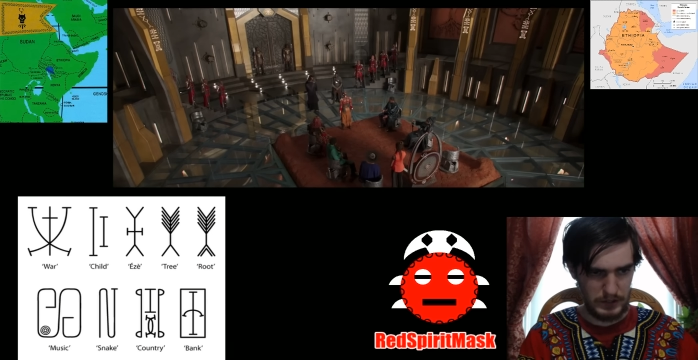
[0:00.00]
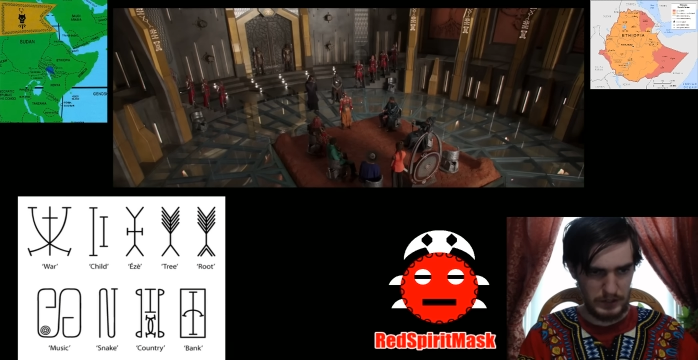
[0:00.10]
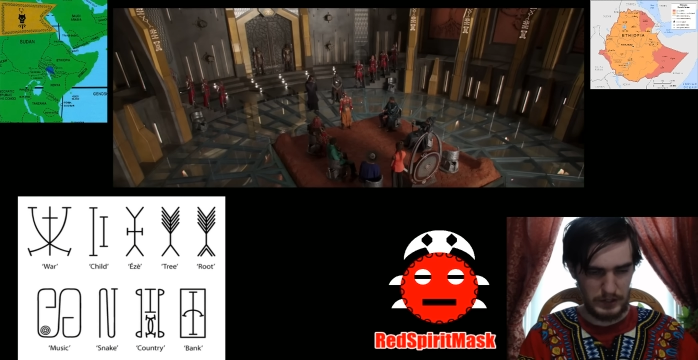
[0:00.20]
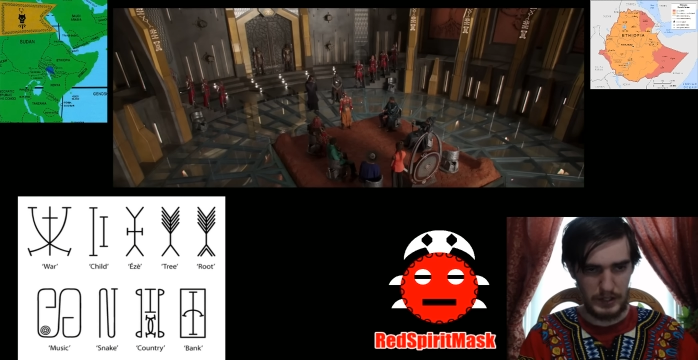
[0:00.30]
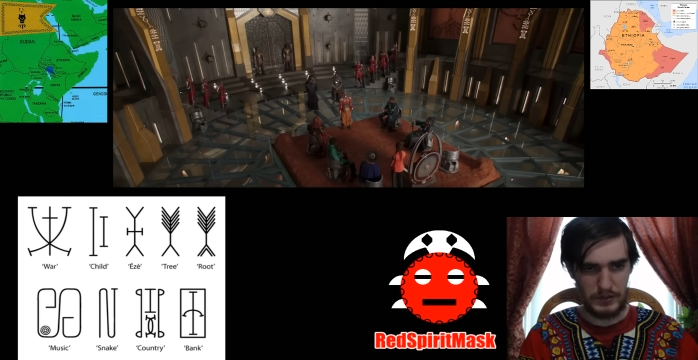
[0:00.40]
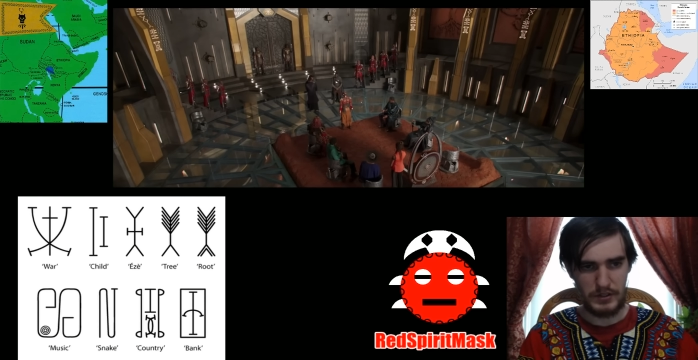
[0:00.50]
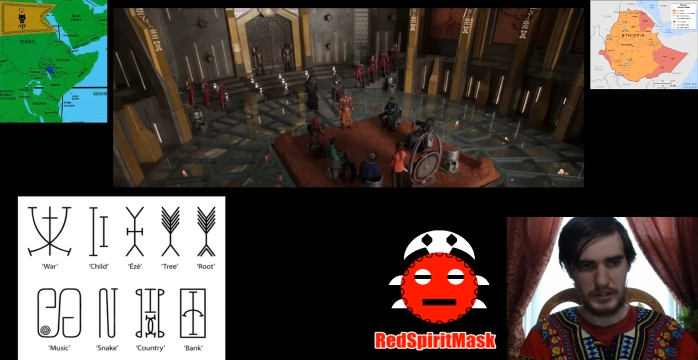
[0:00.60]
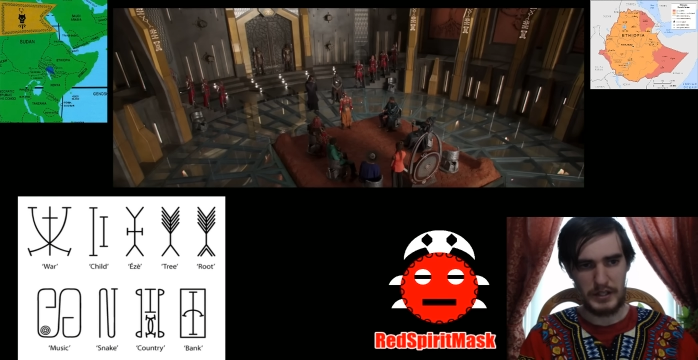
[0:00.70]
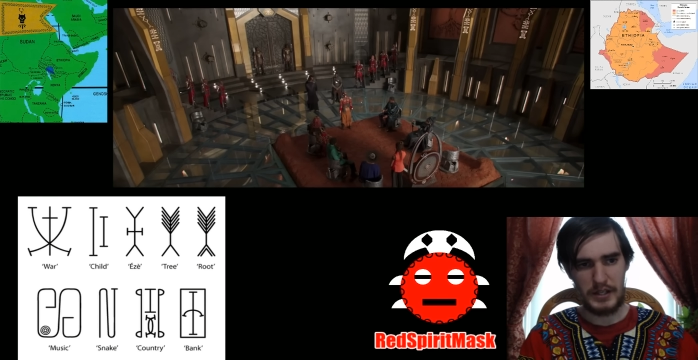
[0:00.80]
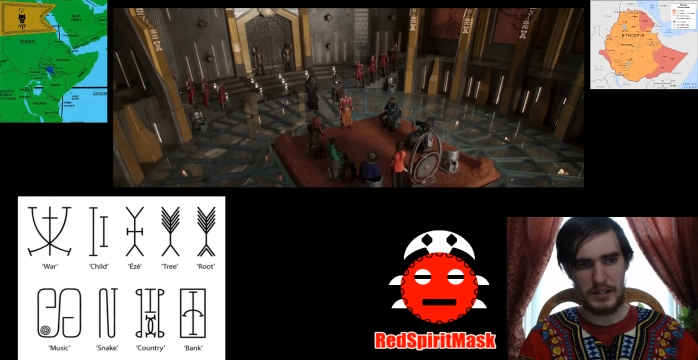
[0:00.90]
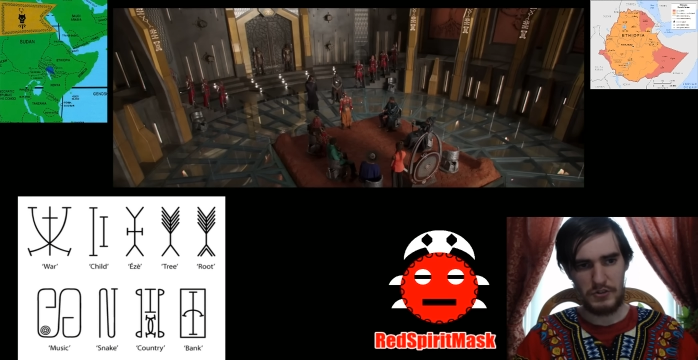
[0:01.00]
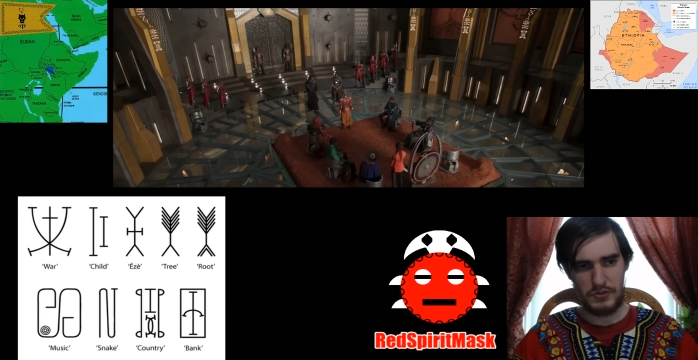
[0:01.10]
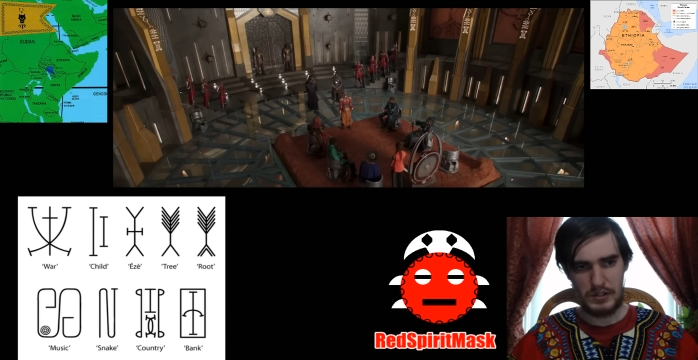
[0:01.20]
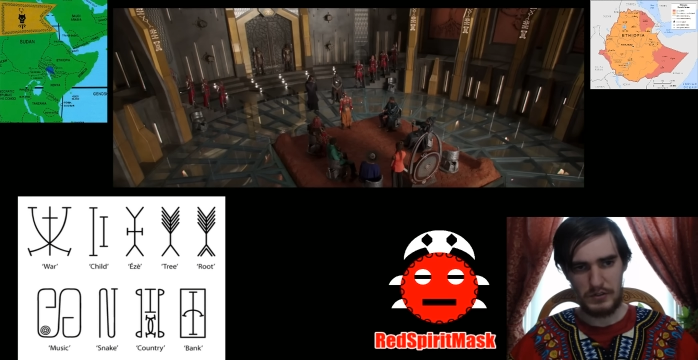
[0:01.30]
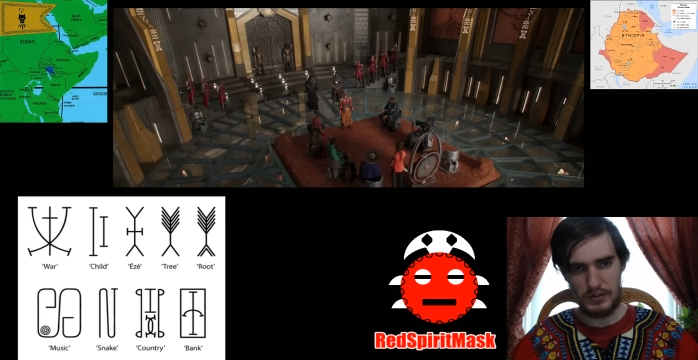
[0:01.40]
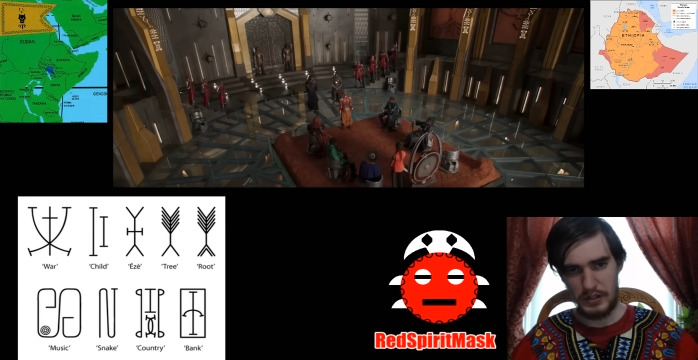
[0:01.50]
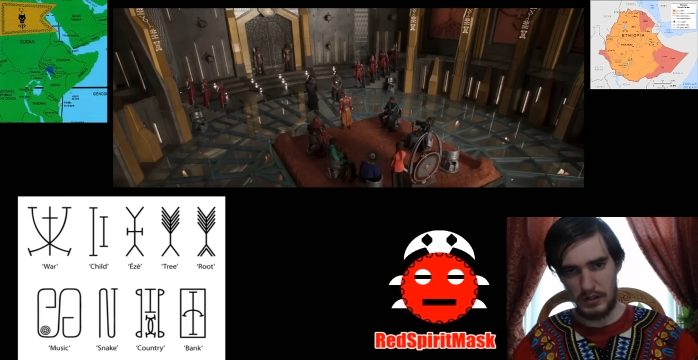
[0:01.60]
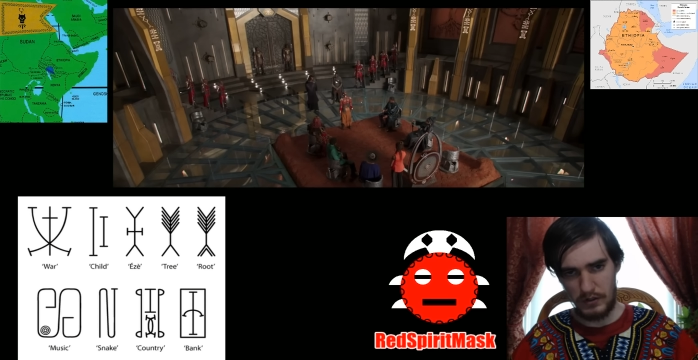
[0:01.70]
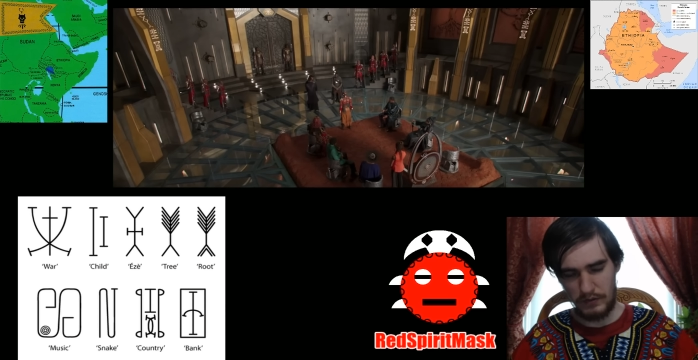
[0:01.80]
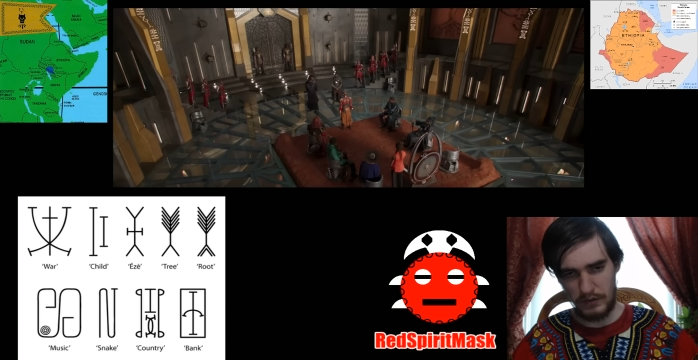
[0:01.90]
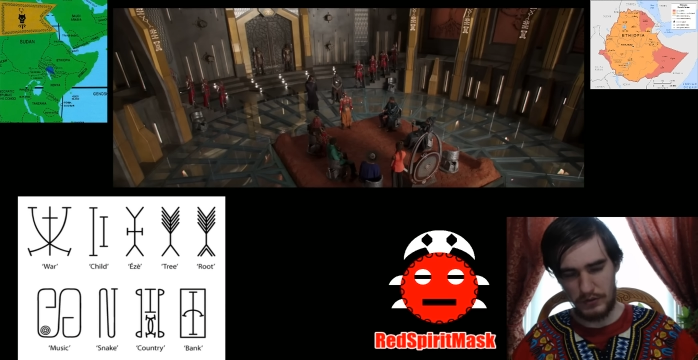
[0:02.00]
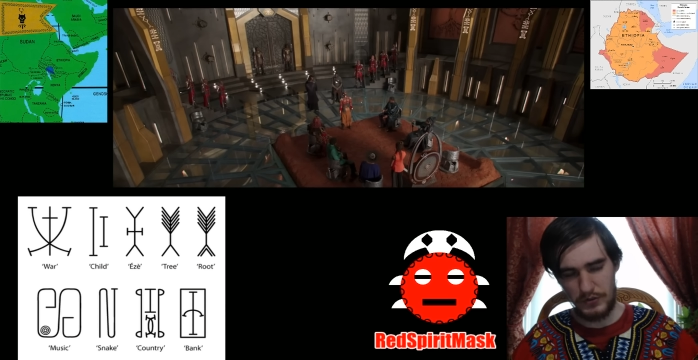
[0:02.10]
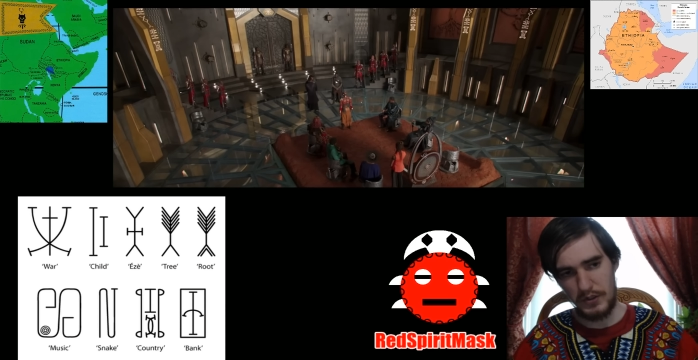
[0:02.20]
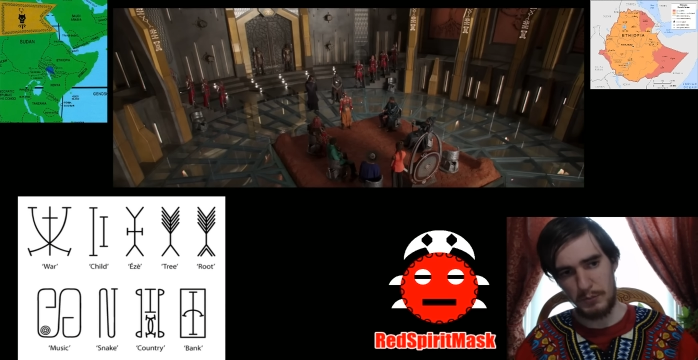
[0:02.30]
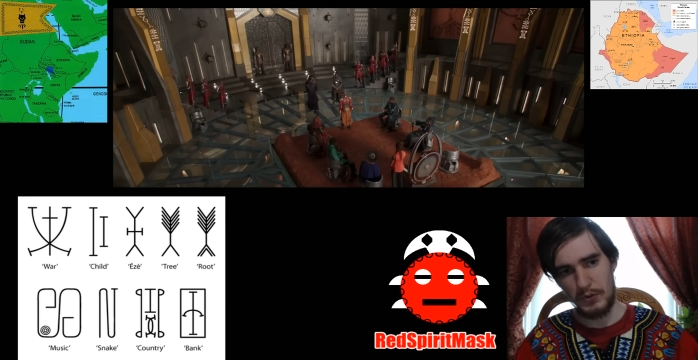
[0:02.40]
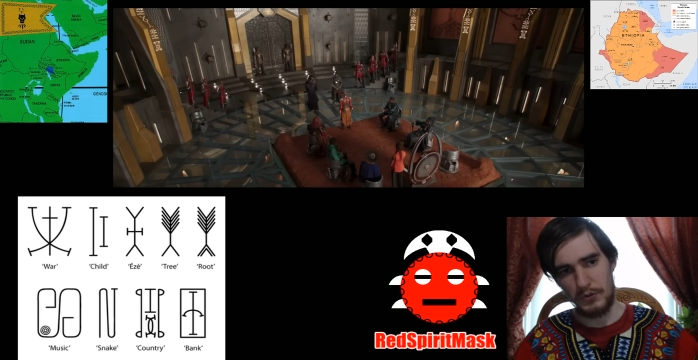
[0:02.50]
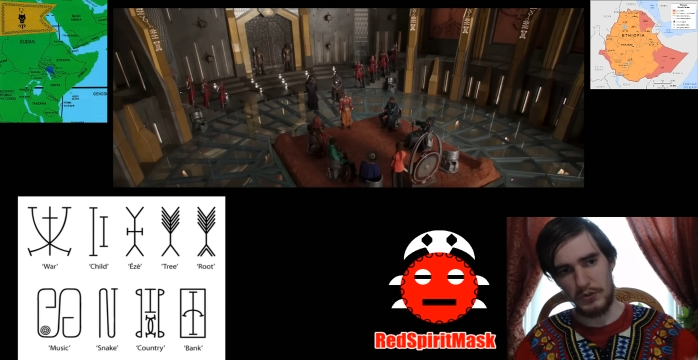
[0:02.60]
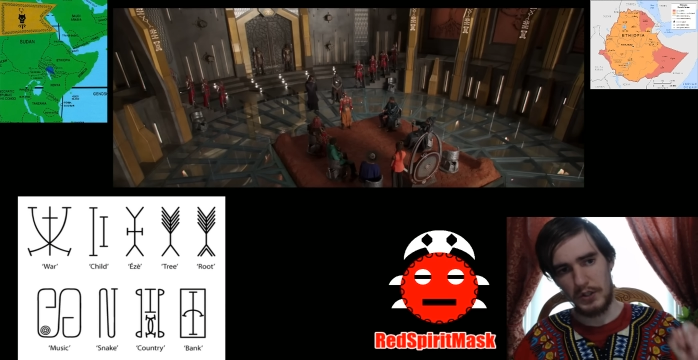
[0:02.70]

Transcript: yes, I can translate all of those symbols,